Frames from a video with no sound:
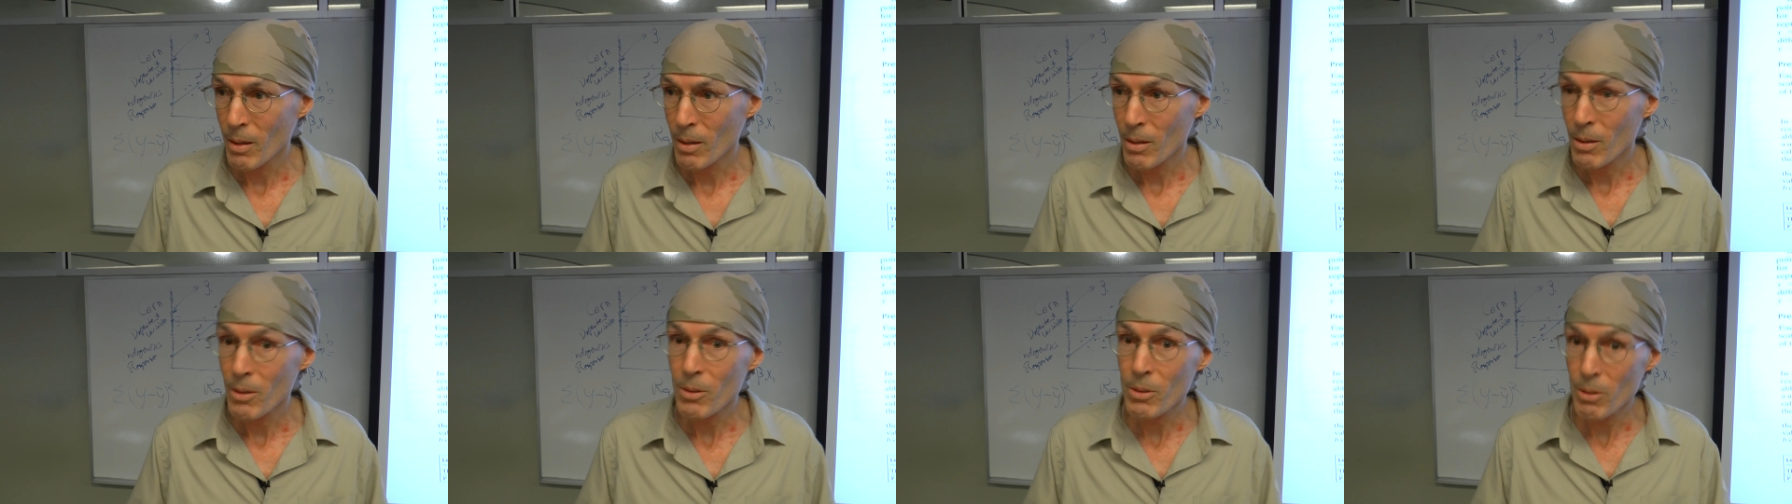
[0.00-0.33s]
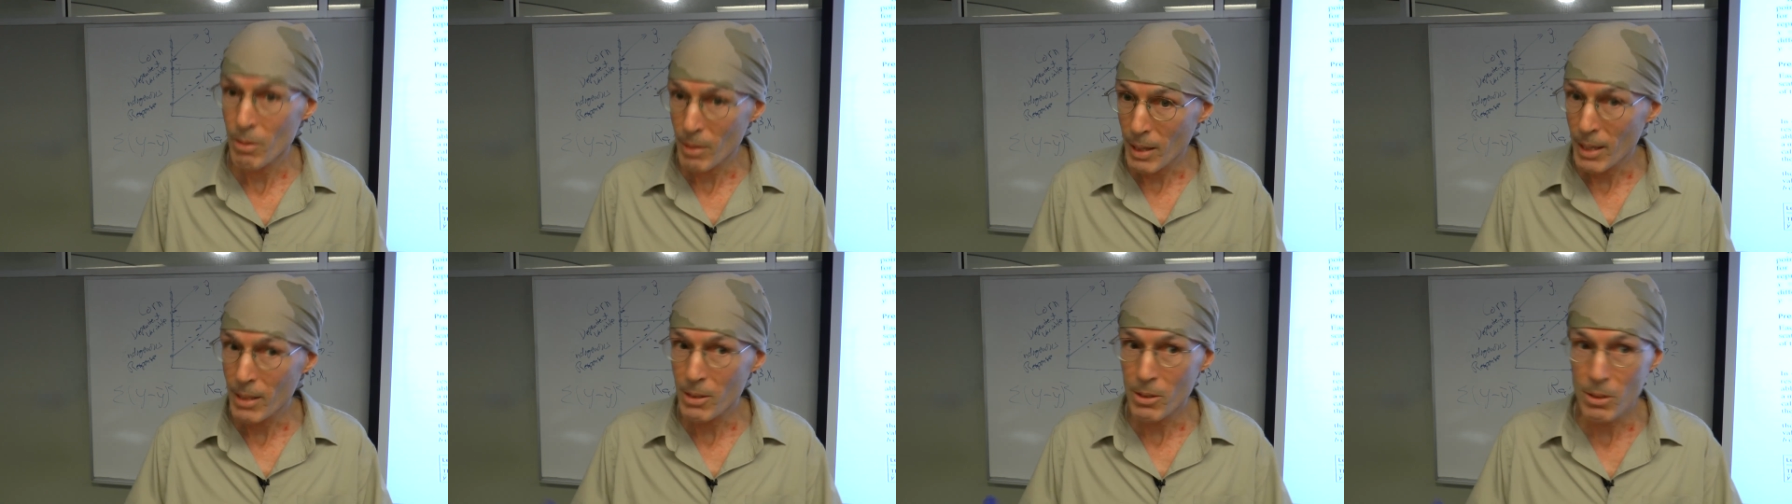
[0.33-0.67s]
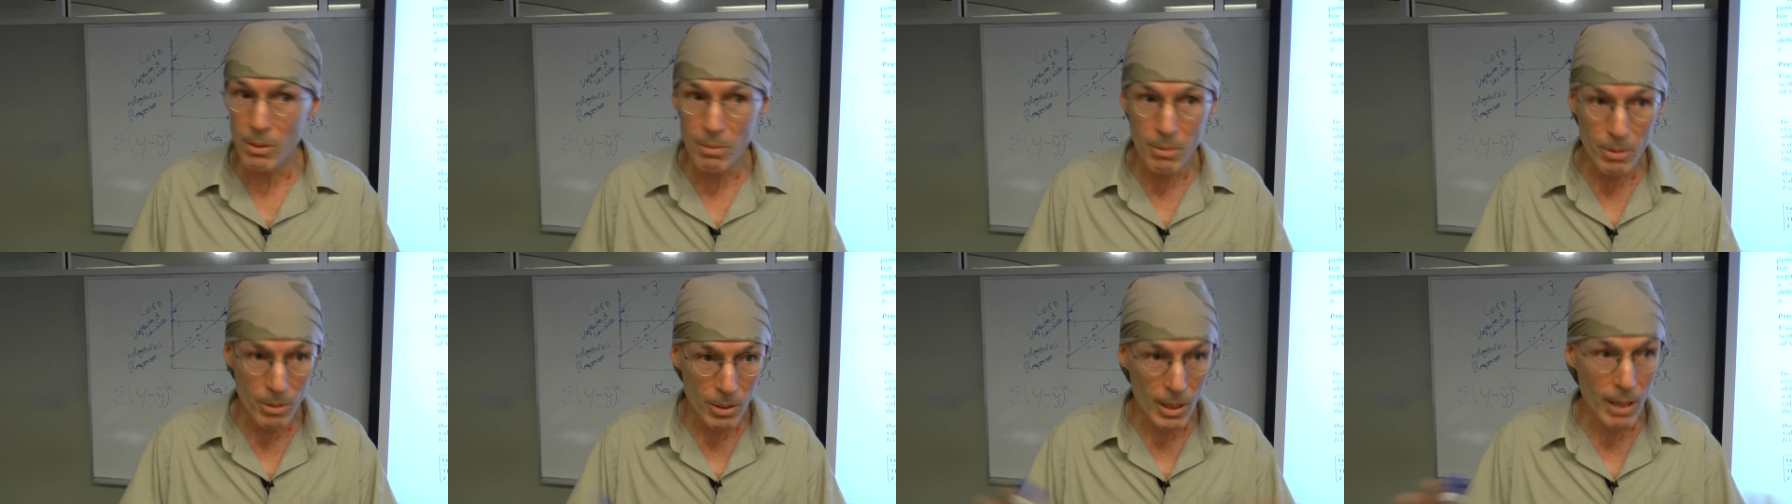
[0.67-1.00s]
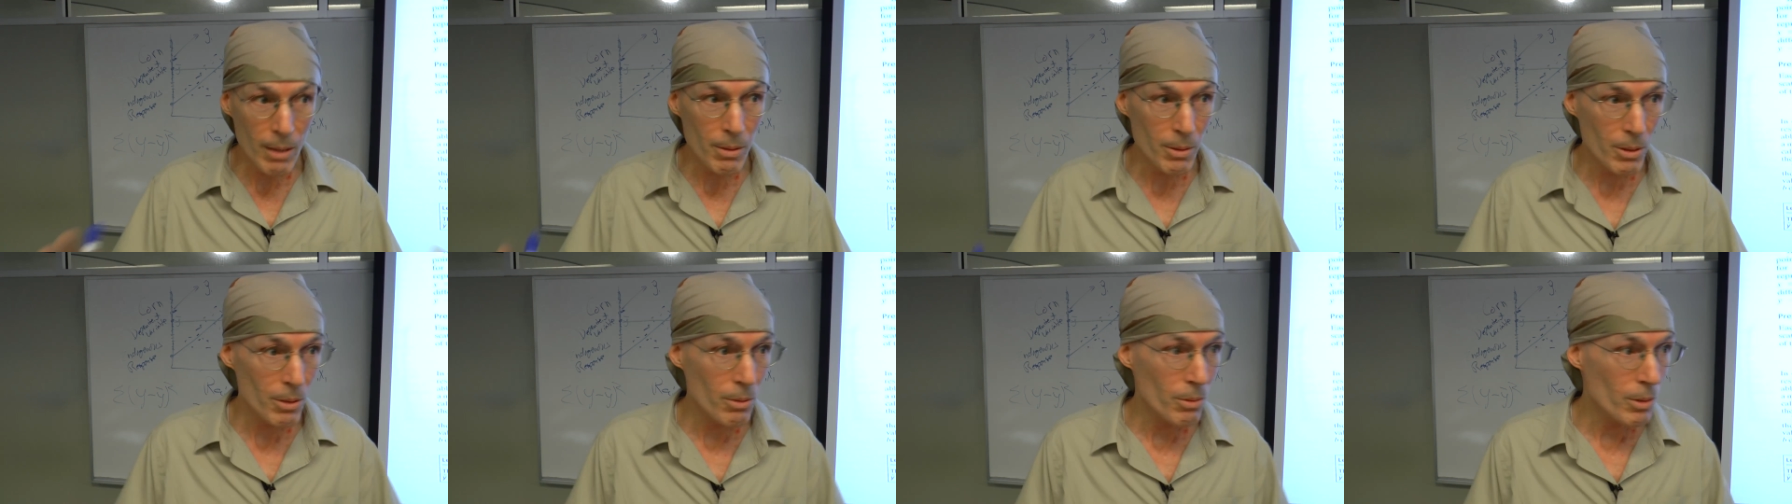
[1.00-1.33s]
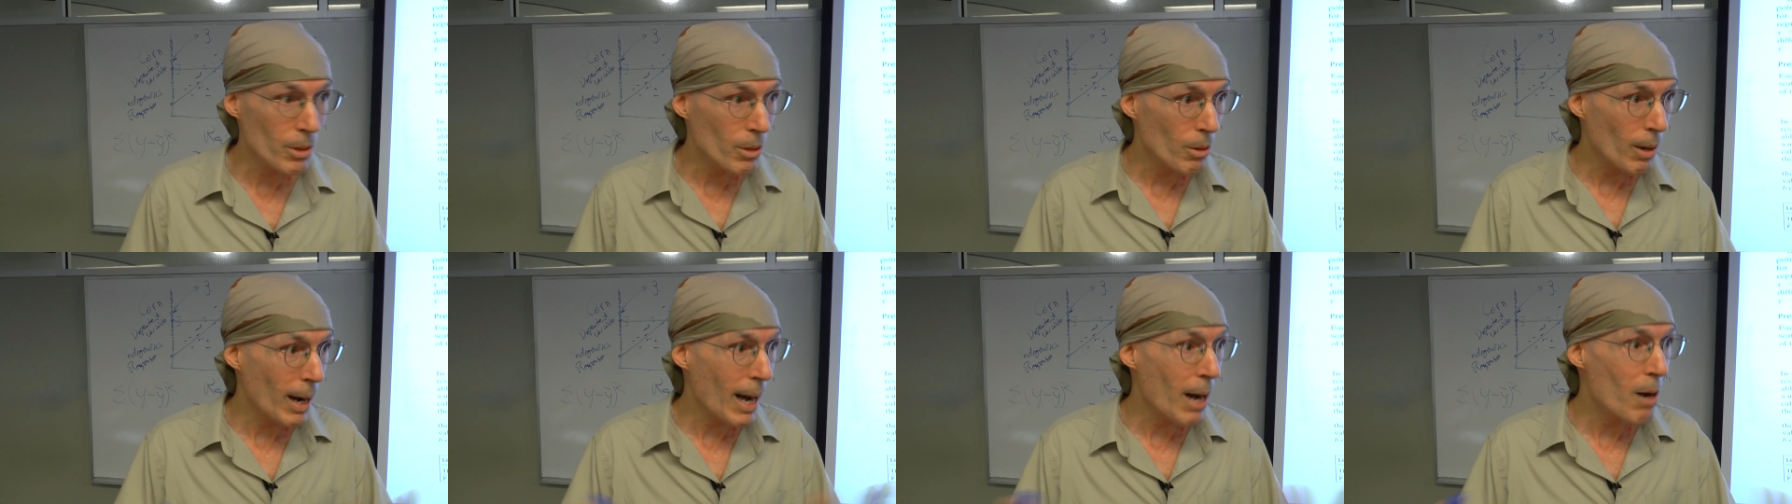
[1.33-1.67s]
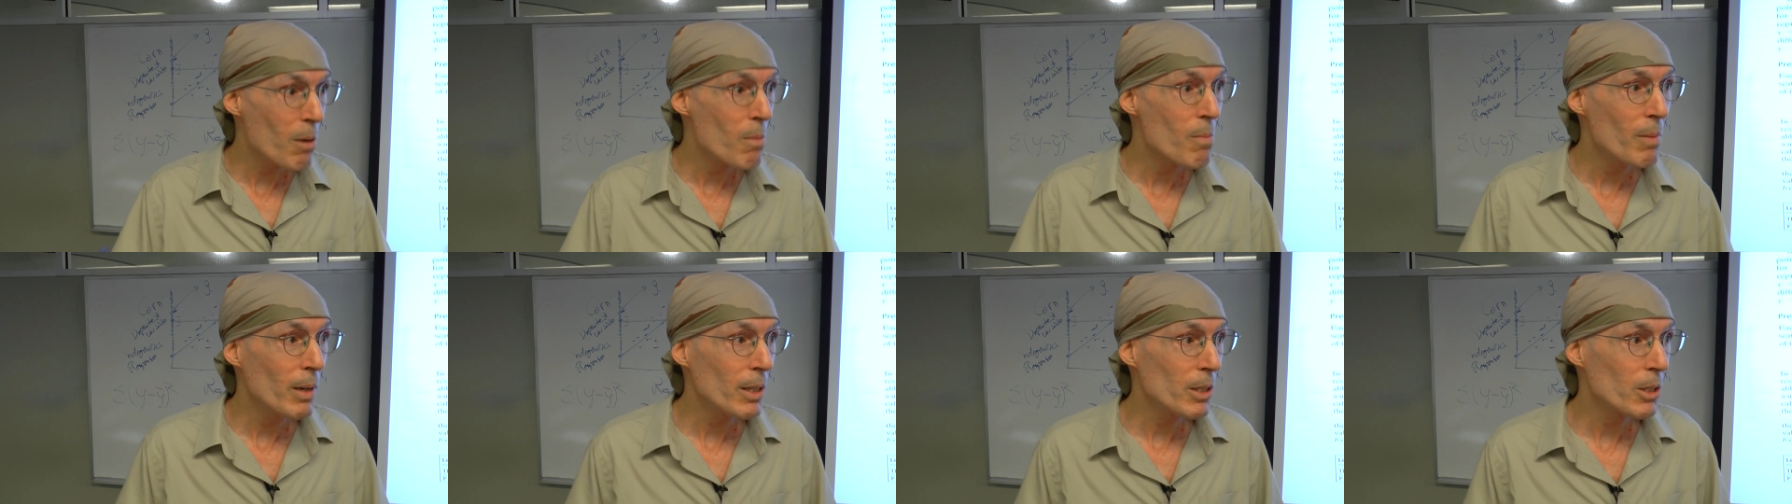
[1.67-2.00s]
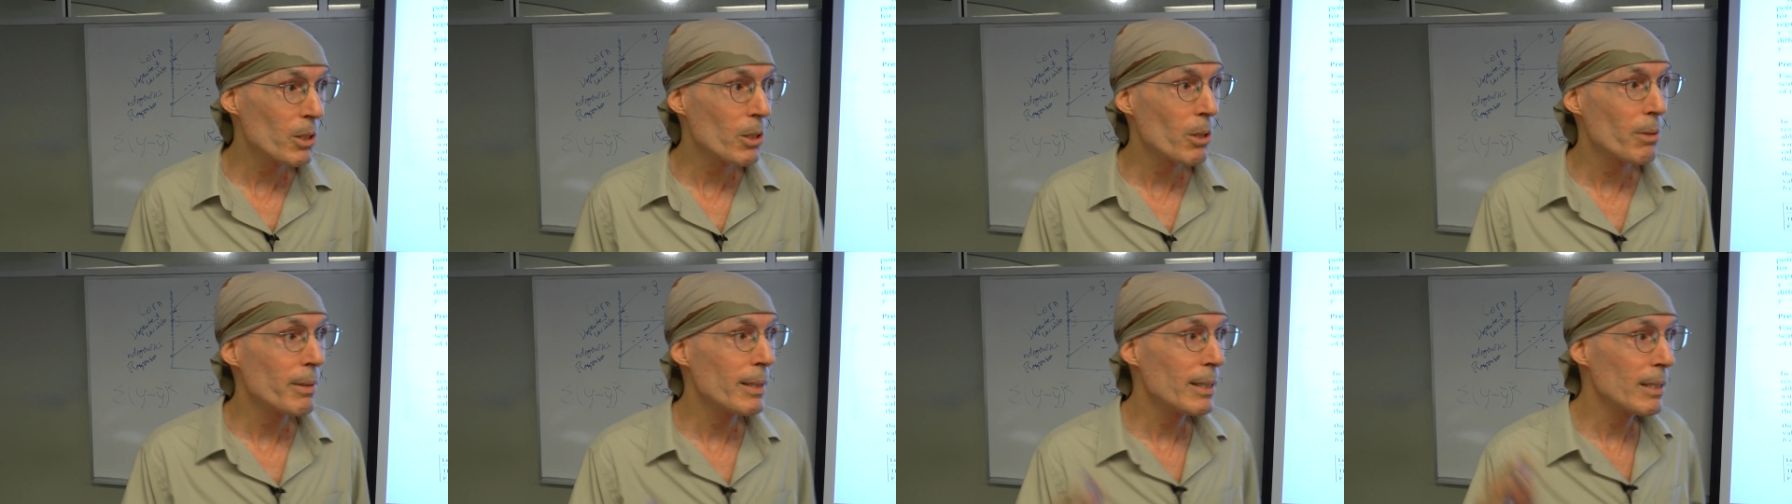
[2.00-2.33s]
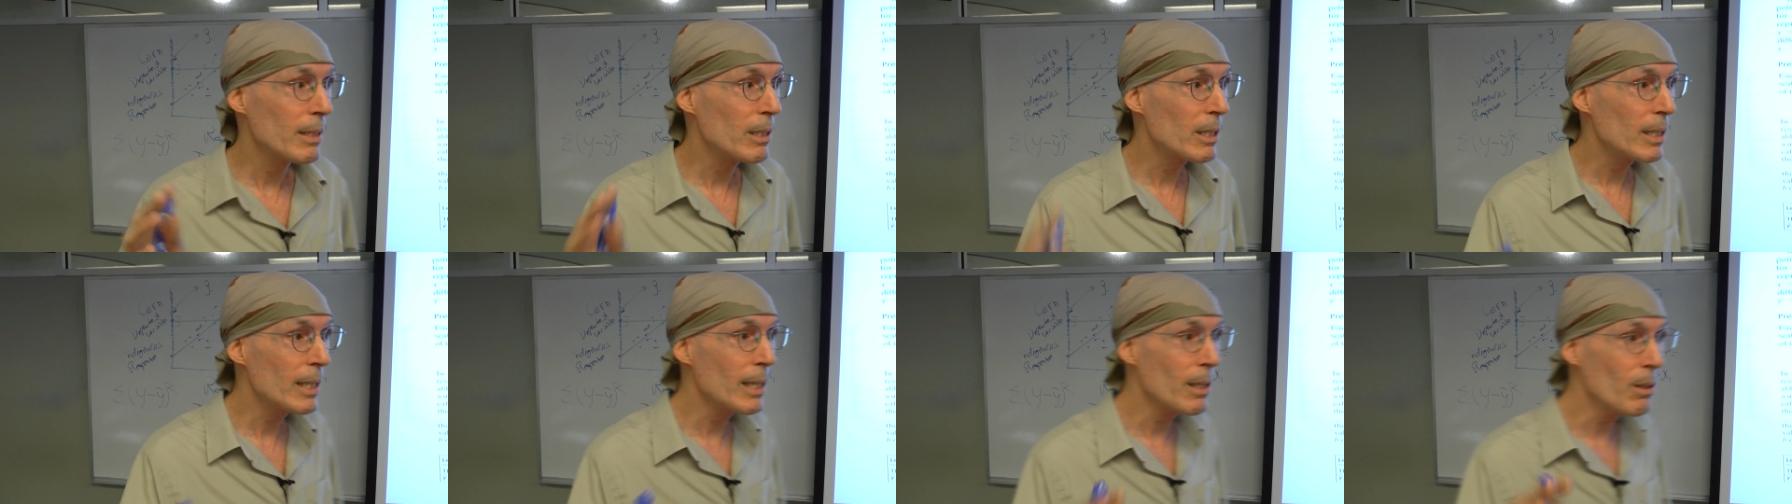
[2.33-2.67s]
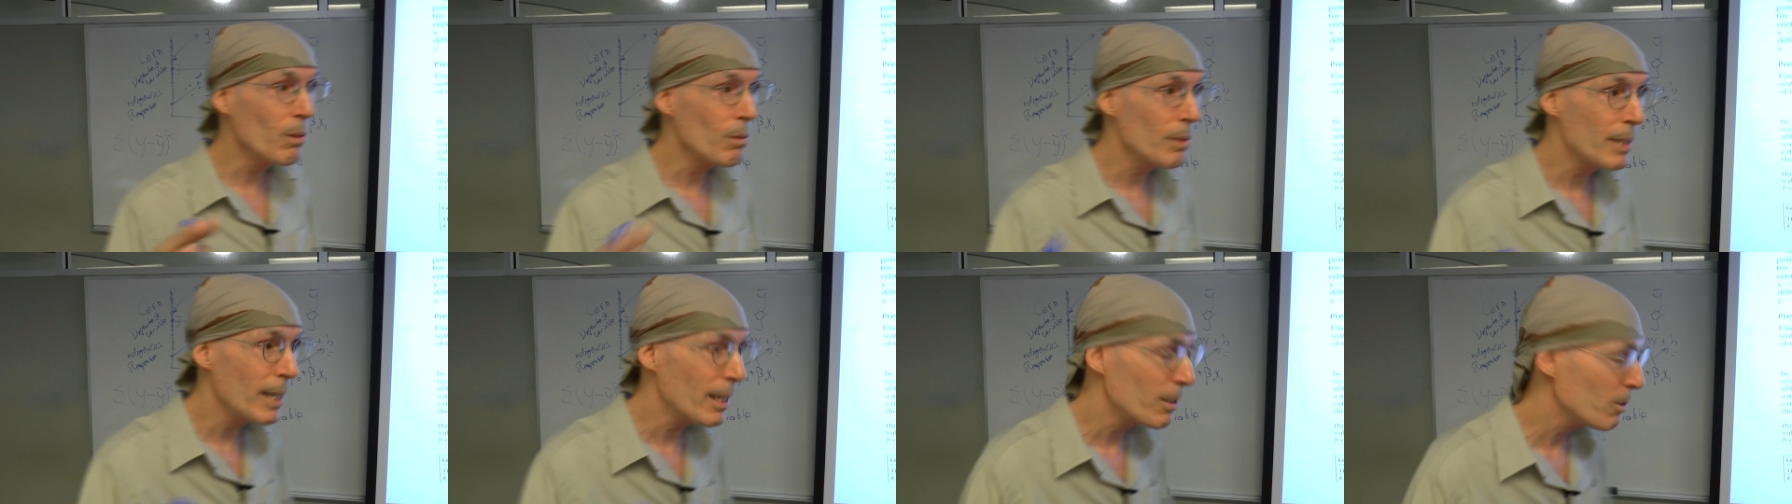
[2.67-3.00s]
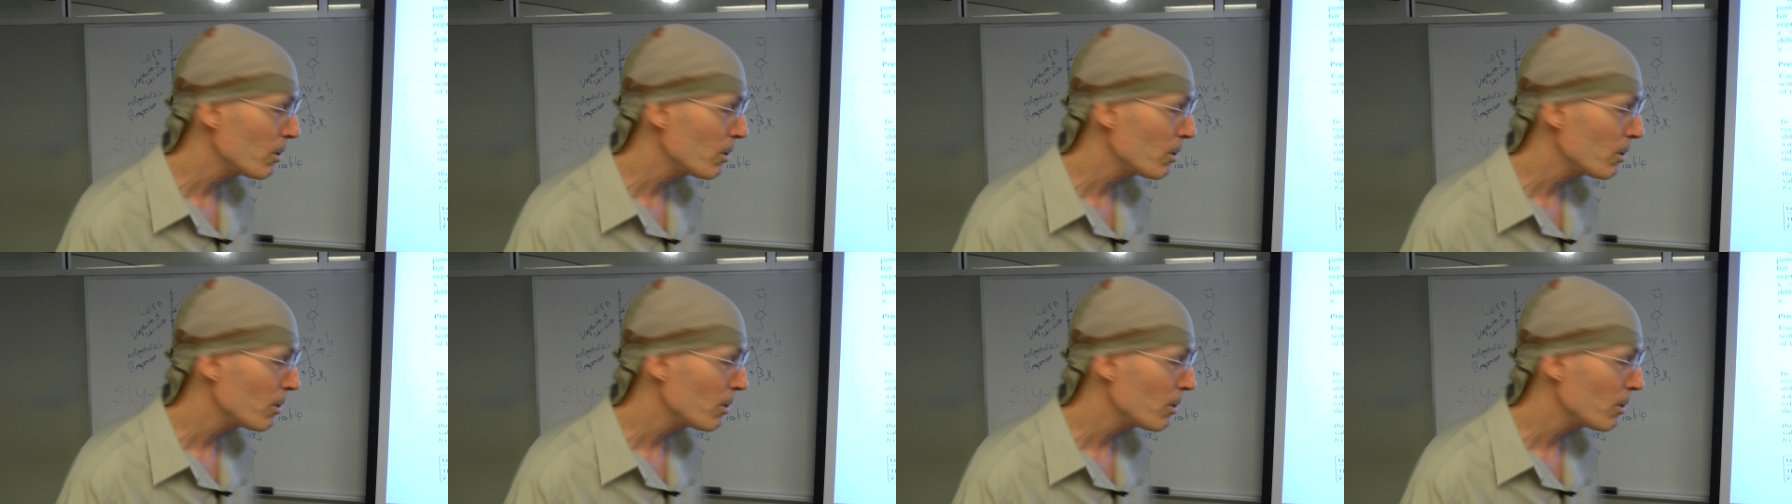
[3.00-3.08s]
So that should tell you, how much there is still yet